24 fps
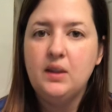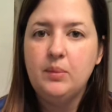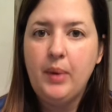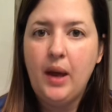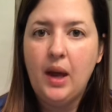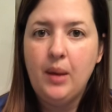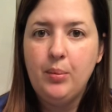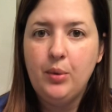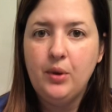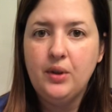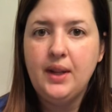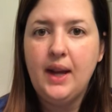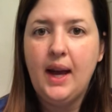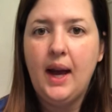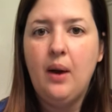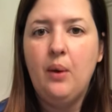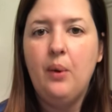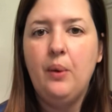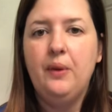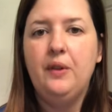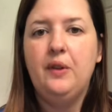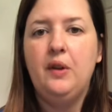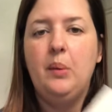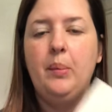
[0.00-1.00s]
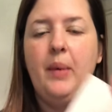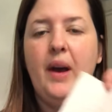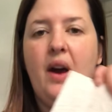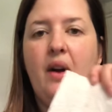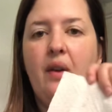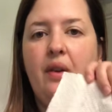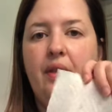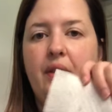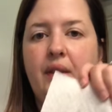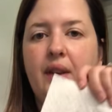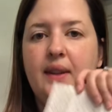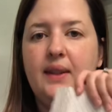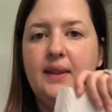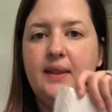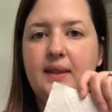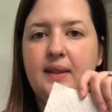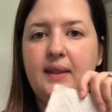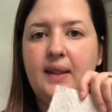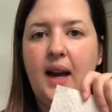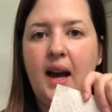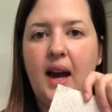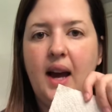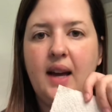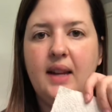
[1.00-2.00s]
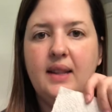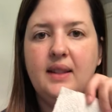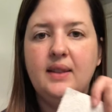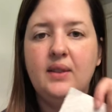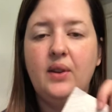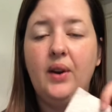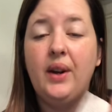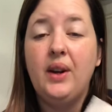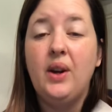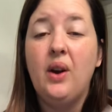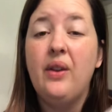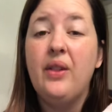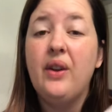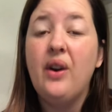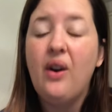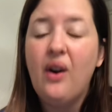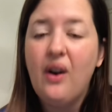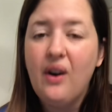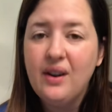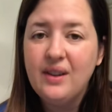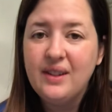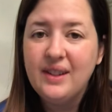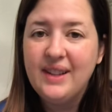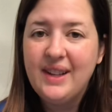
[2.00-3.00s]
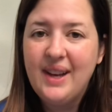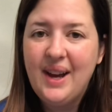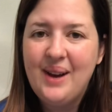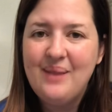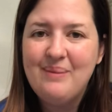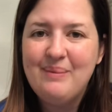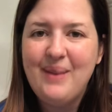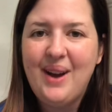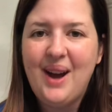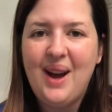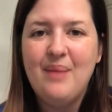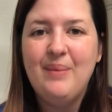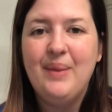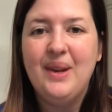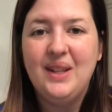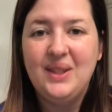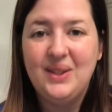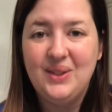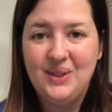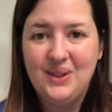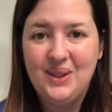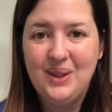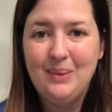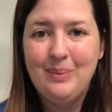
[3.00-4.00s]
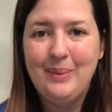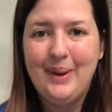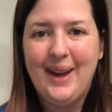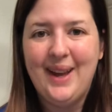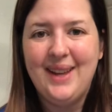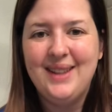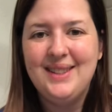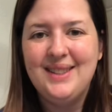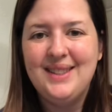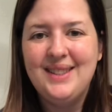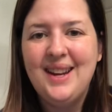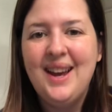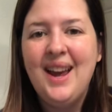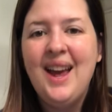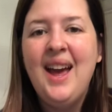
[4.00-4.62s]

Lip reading: paper towels about this size. So I know they're hard to come by, but do your best.